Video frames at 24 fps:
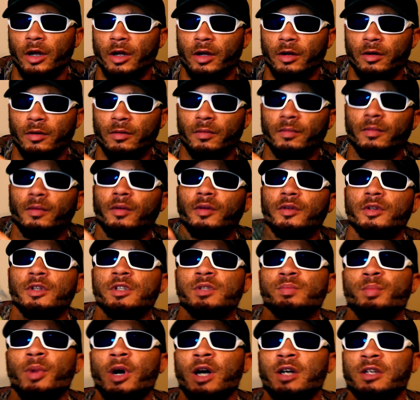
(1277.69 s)
have.
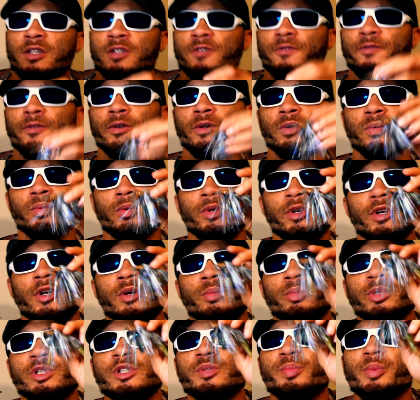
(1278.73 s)
This box is filled with
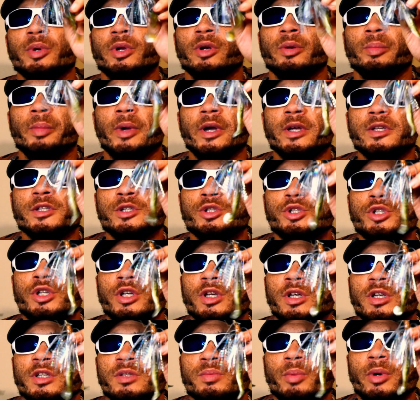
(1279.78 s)
nothing but spinnerbaits and
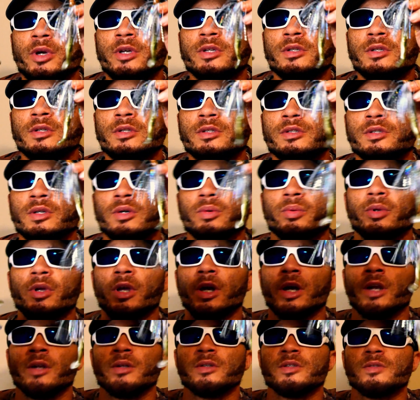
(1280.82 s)
jigs, basically. So we
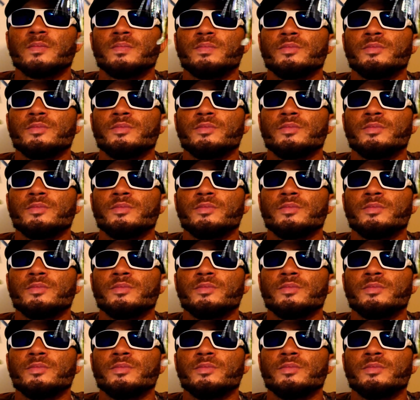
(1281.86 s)
got